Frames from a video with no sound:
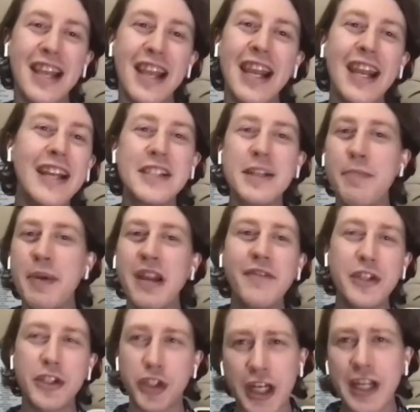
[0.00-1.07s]
It's a bit of a
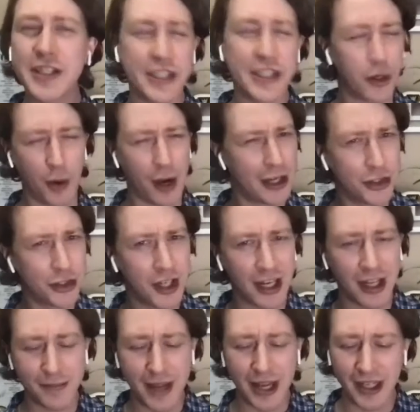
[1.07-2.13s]
cheesy question,
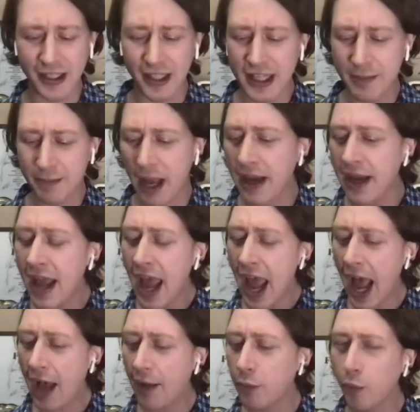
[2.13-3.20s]
admittedly, but
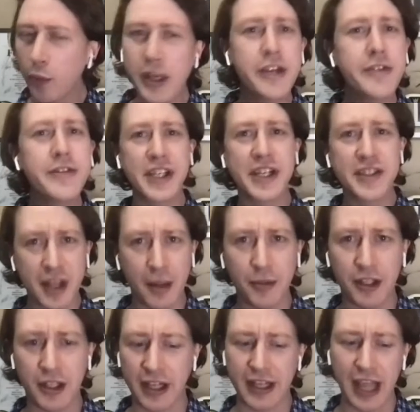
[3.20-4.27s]
when you see something
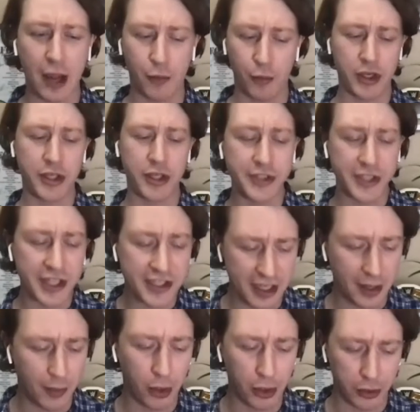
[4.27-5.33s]
like that, and when you see
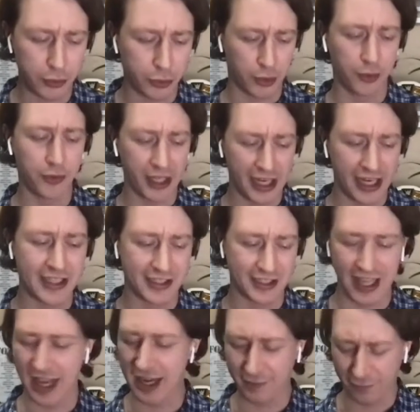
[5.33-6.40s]
someone who truly is
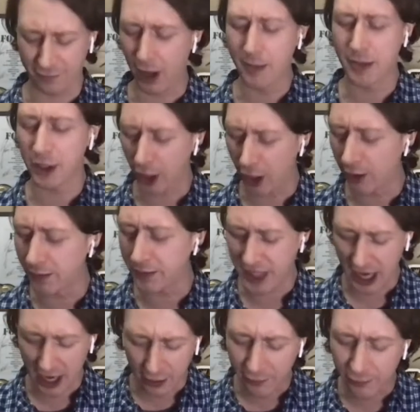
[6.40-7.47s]
like from your
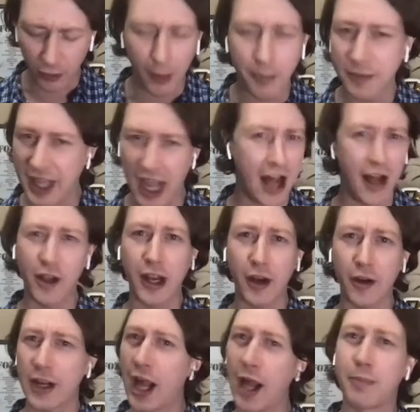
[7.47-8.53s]
hometown, from
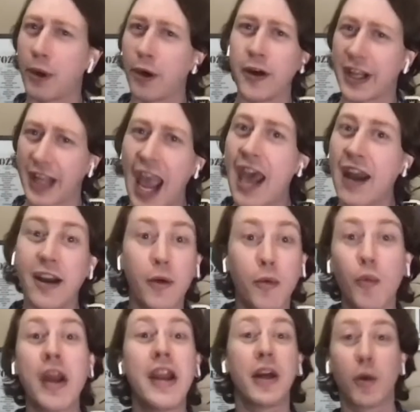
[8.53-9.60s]
Calgary, Alberta, Canada,
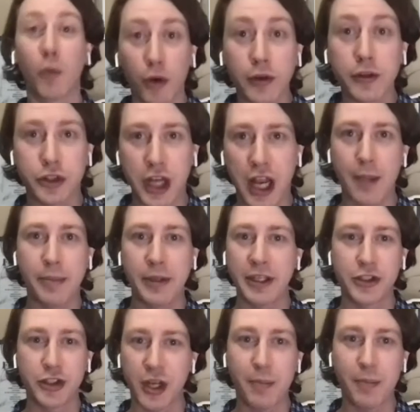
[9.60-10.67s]
winning a world
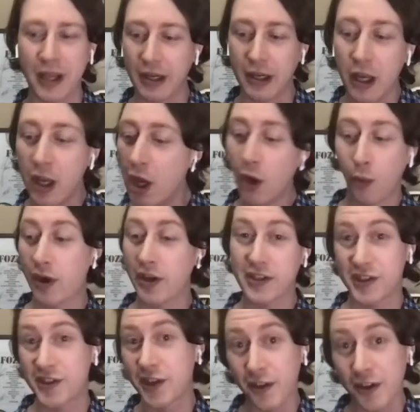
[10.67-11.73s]
championship in what is
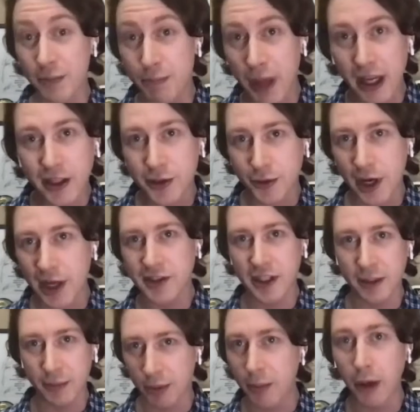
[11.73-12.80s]
still the biggest
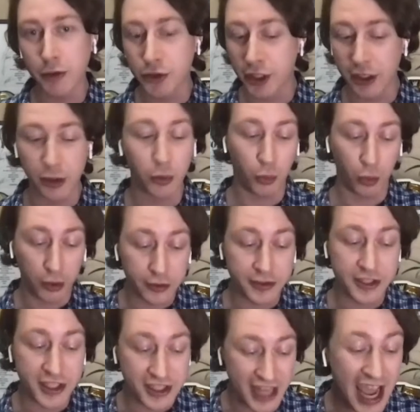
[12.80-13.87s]
wrestling promotion in the world
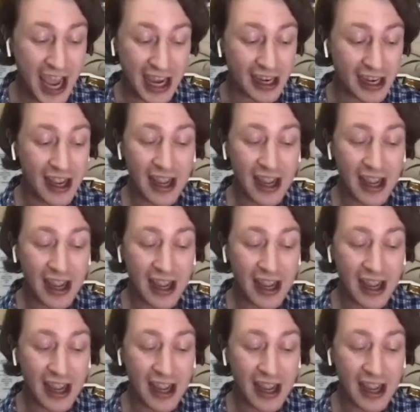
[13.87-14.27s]
today,